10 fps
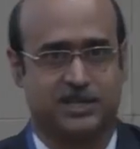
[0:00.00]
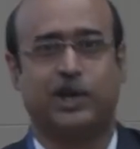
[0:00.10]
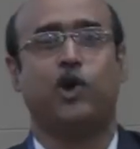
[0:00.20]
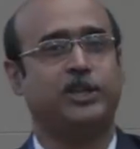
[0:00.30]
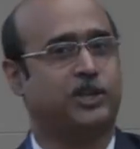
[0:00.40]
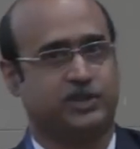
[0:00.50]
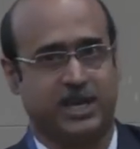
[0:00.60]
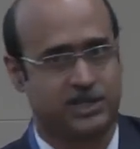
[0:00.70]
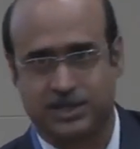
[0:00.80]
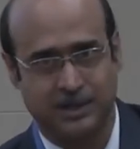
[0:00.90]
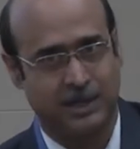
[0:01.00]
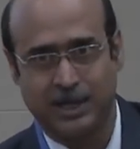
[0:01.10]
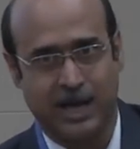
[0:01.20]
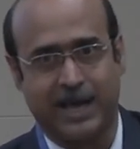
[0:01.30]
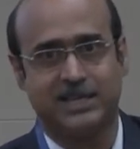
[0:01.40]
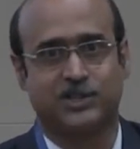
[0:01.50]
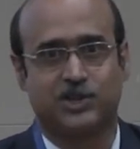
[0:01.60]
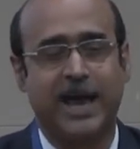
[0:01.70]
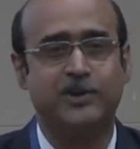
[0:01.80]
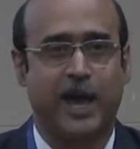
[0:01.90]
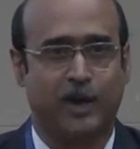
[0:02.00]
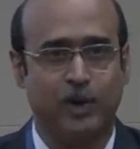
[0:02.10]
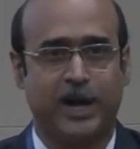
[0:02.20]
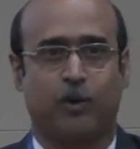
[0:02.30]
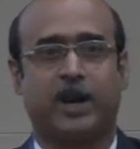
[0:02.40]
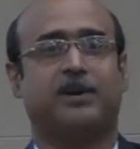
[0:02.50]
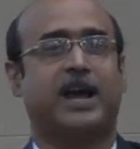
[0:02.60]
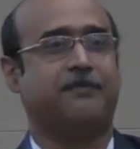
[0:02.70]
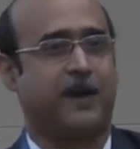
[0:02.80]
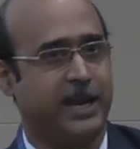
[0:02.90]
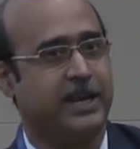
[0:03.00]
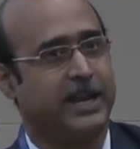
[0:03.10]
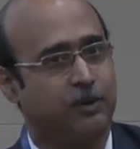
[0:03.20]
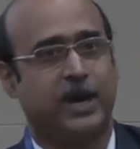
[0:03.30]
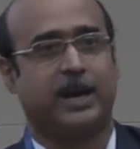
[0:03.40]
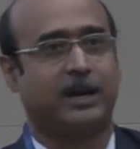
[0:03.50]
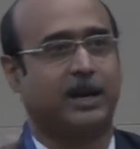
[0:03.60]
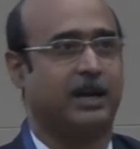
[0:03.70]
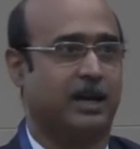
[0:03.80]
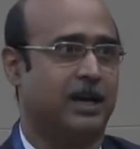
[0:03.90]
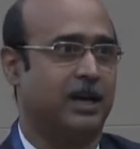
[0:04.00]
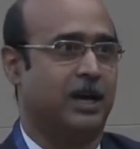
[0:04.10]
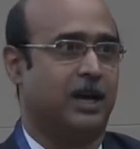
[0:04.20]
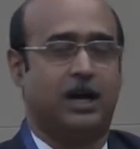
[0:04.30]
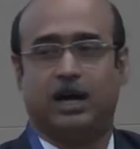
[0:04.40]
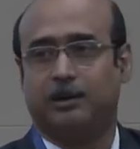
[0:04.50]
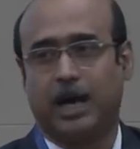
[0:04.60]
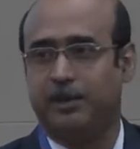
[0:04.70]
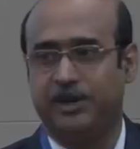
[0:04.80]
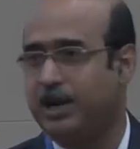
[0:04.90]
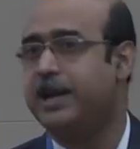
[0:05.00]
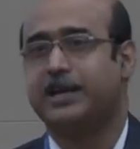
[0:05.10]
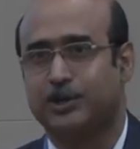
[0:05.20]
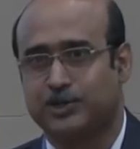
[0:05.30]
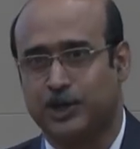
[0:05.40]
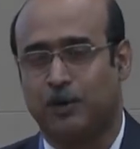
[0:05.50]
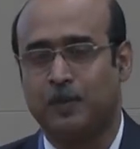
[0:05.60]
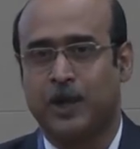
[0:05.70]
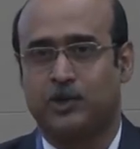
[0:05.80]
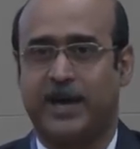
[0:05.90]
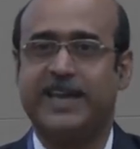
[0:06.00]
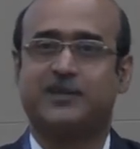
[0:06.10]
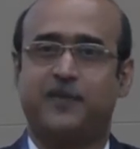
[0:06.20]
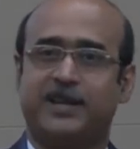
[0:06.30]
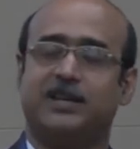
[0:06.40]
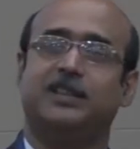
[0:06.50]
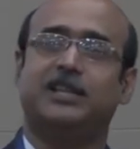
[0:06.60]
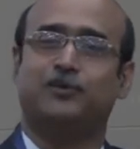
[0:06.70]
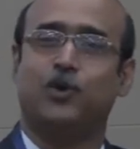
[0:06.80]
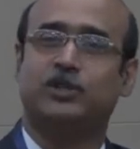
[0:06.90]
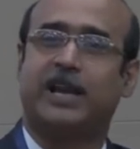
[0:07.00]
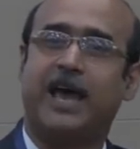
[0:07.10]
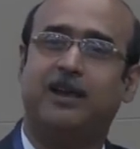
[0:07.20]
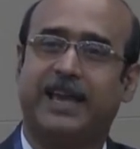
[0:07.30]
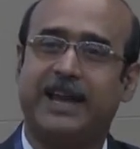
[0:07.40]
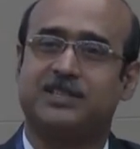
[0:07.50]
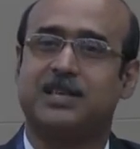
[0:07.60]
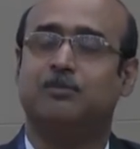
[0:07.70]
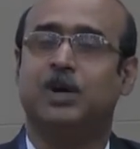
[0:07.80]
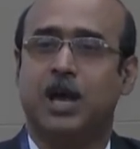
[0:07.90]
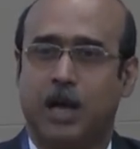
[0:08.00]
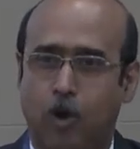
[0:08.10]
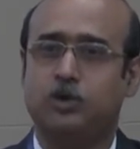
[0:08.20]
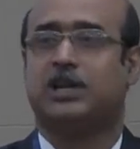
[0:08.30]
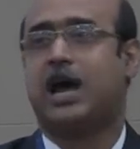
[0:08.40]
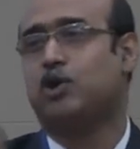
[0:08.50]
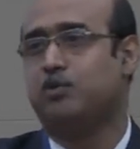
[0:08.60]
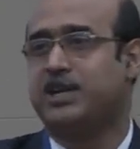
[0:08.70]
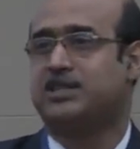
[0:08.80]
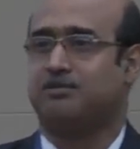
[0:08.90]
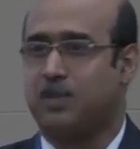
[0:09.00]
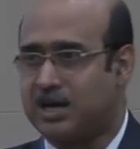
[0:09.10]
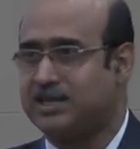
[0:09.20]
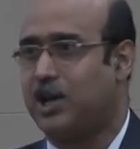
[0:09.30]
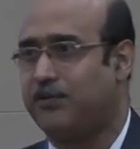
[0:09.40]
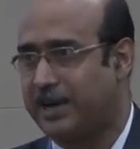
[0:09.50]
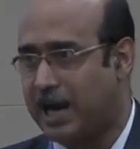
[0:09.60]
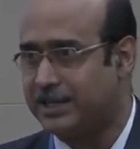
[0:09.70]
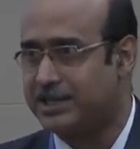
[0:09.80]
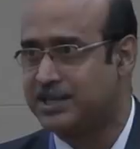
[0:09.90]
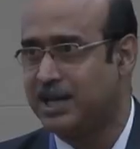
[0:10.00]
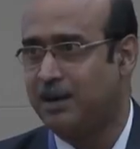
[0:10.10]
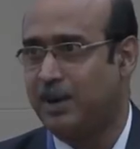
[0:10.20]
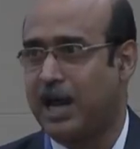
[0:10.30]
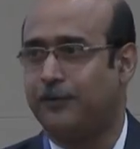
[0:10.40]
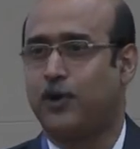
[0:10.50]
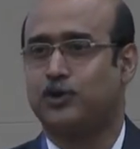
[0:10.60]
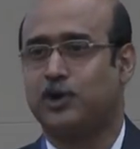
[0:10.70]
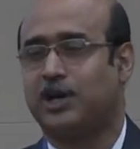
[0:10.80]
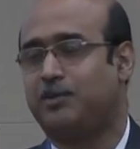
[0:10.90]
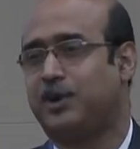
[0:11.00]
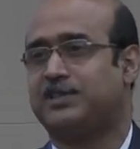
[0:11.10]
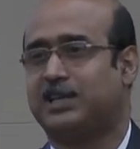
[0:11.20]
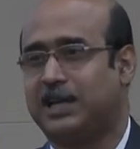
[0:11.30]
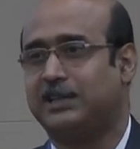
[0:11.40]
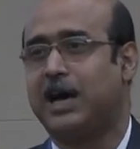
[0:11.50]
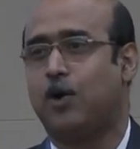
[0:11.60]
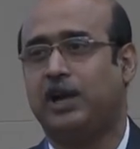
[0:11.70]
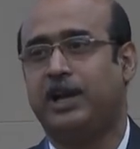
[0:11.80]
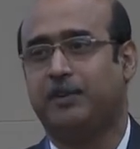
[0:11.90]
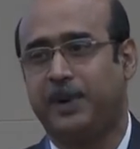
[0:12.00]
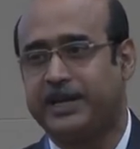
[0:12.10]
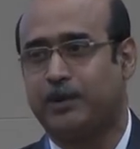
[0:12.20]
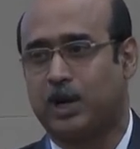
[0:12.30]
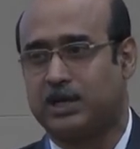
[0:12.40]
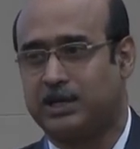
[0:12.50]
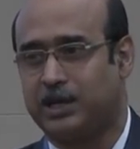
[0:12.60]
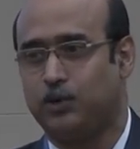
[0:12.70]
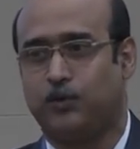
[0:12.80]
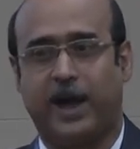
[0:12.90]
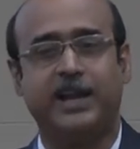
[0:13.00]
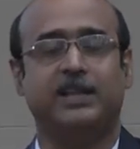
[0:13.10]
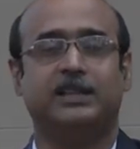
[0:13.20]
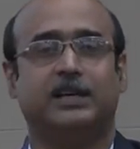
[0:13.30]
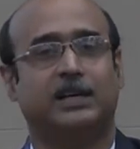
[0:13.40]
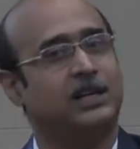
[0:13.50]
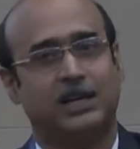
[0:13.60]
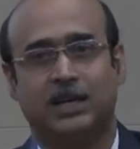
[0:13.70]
zero enthusiast. I just try to accumulate whatever I find anywhere, uh, I mean, related to zero. So I expected in that book that I'll get some counter arguments of Marzloff and others, but unfortunately, Professor Nanda only repeated what you find in the